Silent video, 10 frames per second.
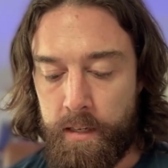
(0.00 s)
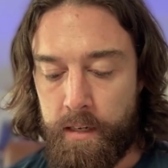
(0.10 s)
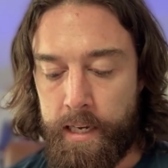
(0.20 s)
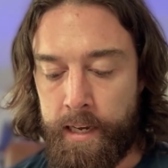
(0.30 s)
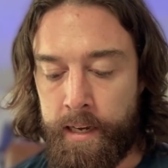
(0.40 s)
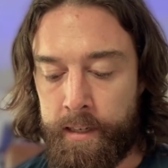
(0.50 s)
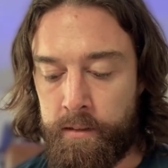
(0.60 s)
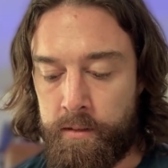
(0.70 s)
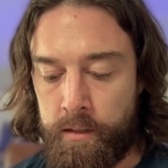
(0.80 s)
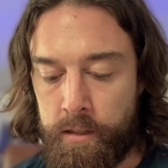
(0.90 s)

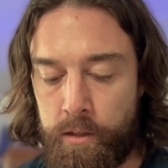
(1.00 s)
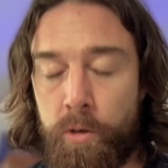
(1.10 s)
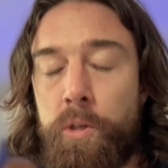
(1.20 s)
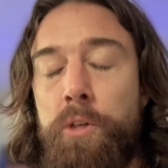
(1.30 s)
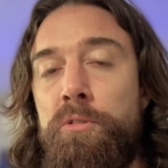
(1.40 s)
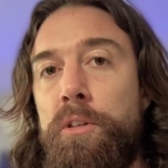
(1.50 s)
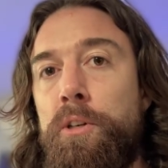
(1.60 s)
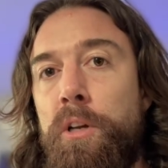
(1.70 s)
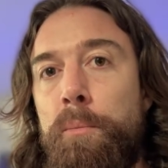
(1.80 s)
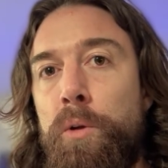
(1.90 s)
And usually
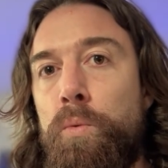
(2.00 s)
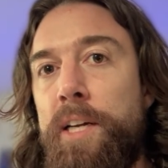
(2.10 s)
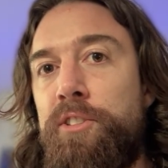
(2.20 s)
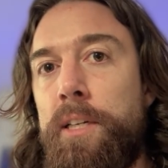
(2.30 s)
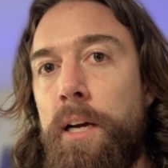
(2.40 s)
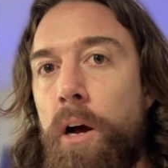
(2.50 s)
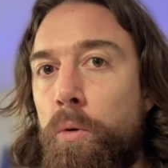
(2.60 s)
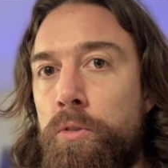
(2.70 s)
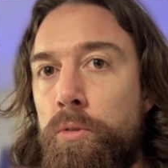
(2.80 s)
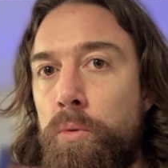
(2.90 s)
you're going to be reaching
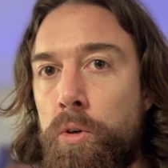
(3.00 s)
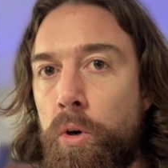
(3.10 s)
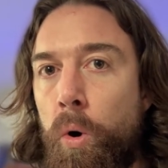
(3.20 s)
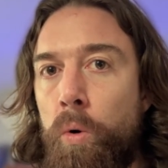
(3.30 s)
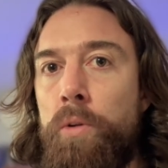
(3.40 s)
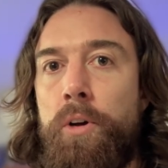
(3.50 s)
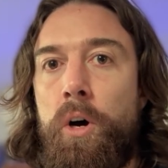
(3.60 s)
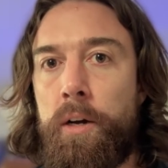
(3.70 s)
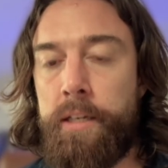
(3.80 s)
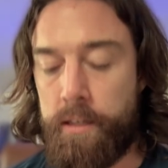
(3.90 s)
out to cold
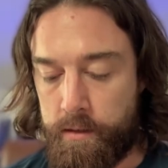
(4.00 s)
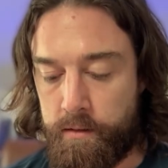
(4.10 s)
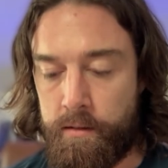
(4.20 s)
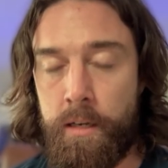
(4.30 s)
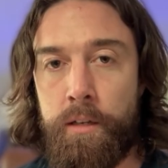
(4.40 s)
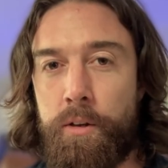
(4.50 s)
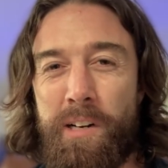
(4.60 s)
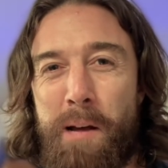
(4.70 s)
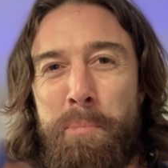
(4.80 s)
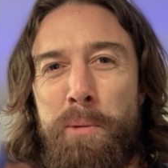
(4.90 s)
audience. They're
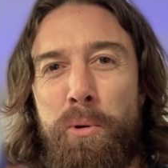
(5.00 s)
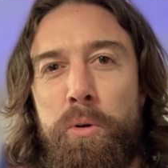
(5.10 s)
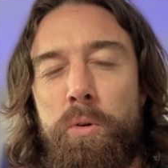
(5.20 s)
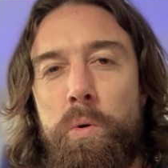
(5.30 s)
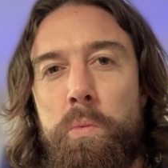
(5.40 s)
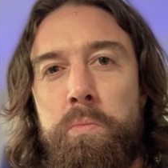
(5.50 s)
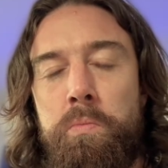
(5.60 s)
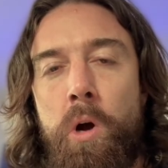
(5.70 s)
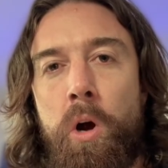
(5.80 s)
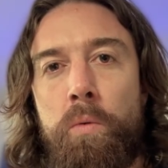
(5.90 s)
not people who
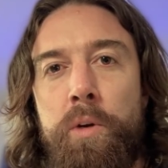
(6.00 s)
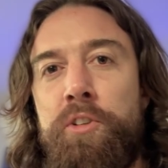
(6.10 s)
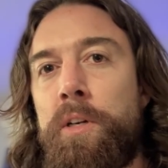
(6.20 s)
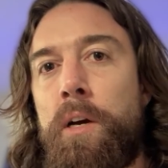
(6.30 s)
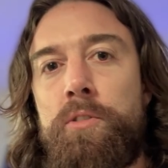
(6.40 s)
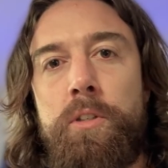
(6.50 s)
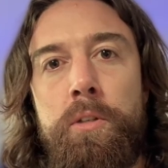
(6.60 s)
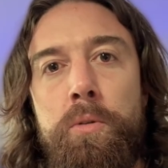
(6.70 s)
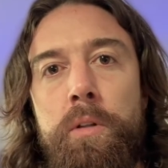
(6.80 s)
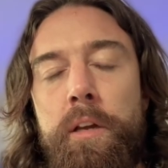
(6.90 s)
are reaching out to
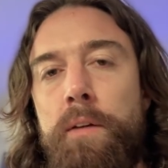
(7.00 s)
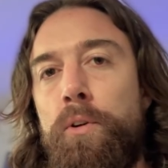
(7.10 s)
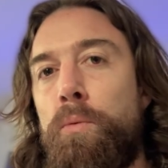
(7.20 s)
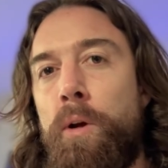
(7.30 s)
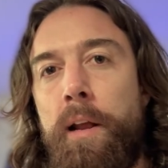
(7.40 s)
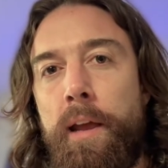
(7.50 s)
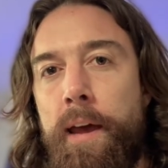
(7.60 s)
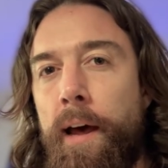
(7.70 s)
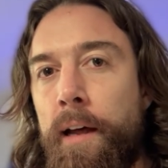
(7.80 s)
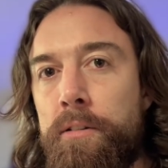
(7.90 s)
you, like if you're running
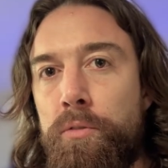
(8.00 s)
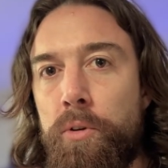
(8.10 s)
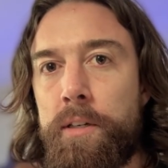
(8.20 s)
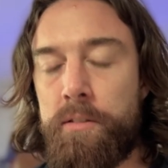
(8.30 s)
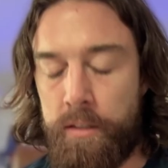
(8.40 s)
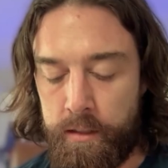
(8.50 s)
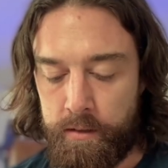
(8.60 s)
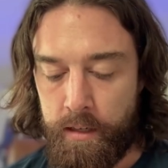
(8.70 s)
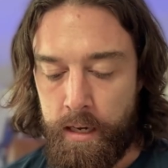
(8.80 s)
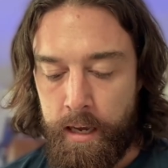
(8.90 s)
ads, for instance.